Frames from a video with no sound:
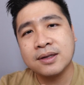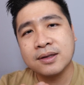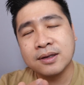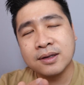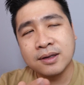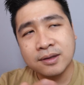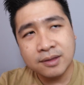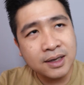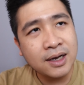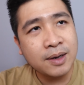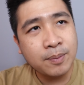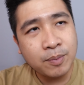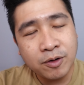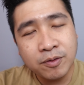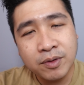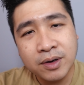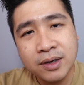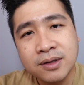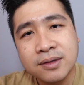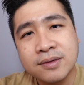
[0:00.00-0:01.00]

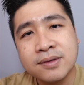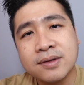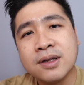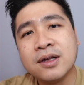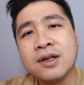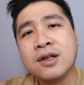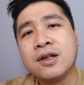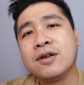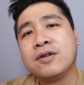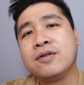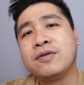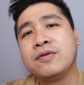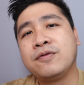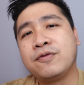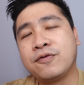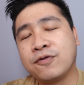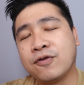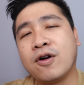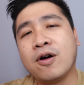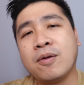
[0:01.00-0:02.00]
Singaporeans
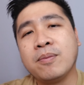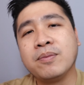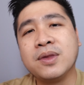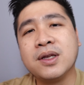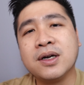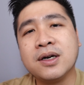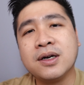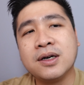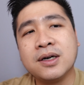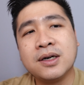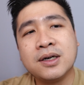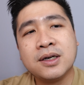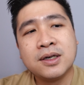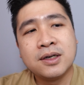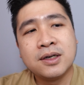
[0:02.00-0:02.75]
from the